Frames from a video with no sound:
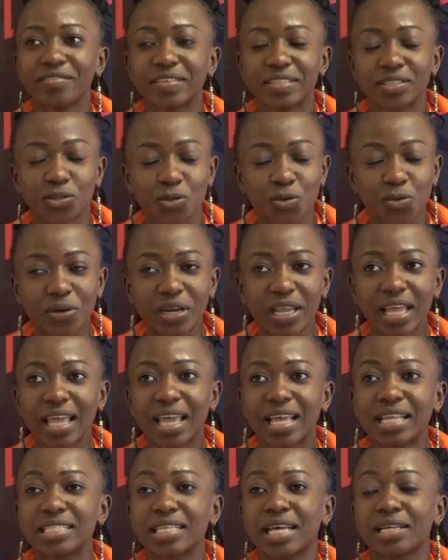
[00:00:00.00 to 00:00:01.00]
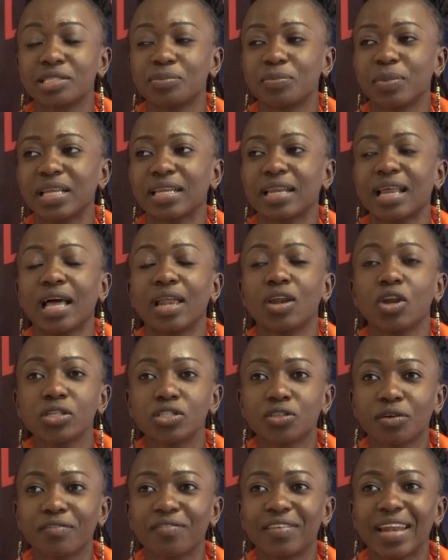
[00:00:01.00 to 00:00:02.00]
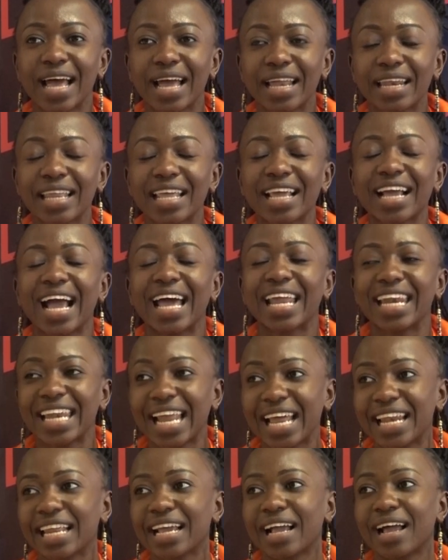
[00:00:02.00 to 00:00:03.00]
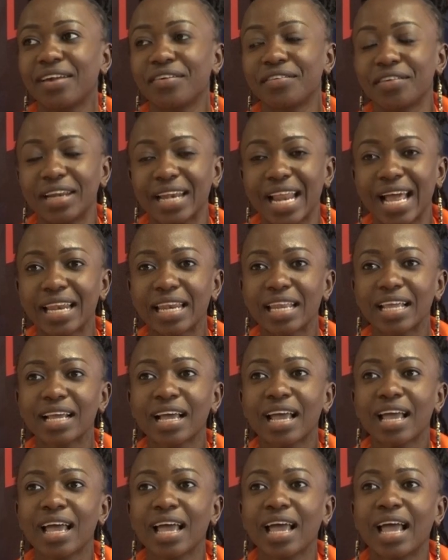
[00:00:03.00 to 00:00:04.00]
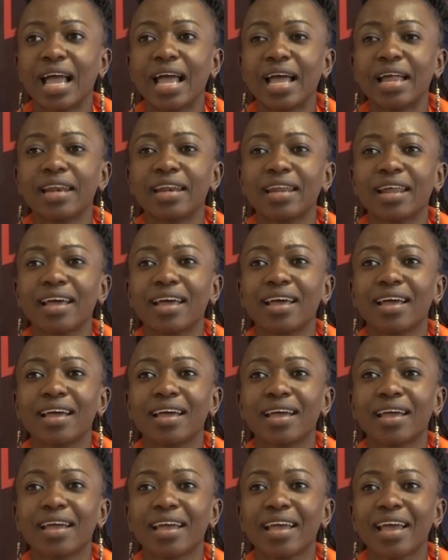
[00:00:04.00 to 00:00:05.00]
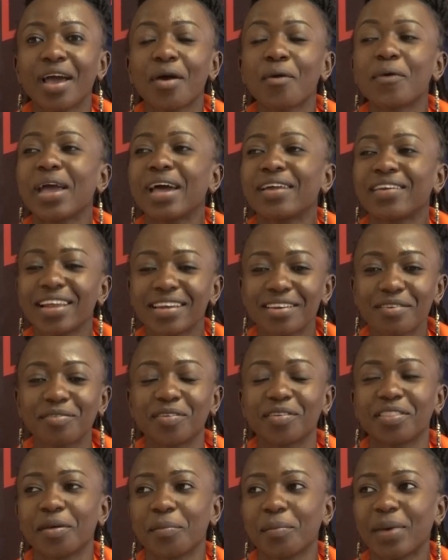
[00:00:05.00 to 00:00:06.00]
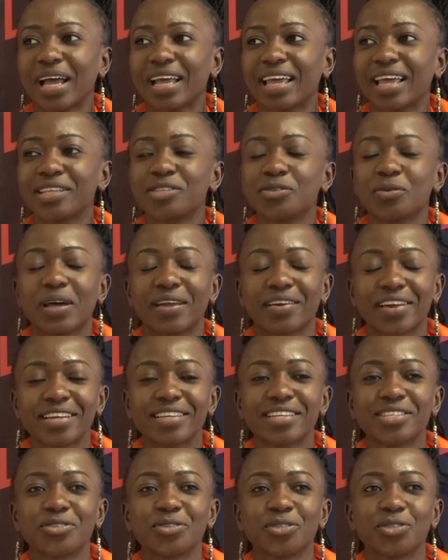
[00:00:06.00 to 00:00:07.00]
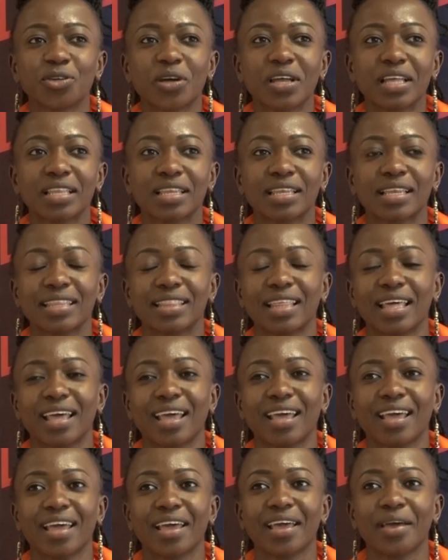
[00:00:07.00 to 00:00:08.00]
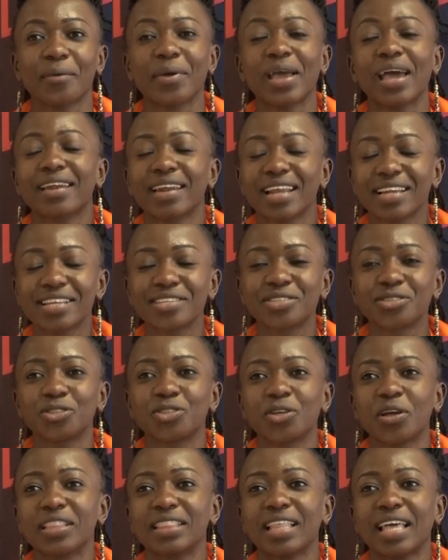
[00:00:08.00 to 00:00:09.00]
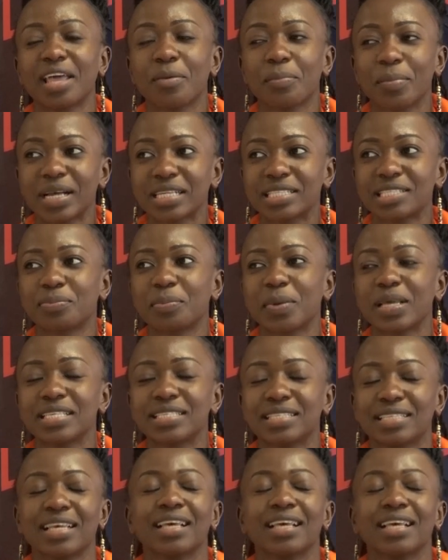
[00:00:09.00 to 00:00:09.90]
vizuri, it has been a lot of learning and learning and relearning, and we are ready for the market, we are ready to join the impact space.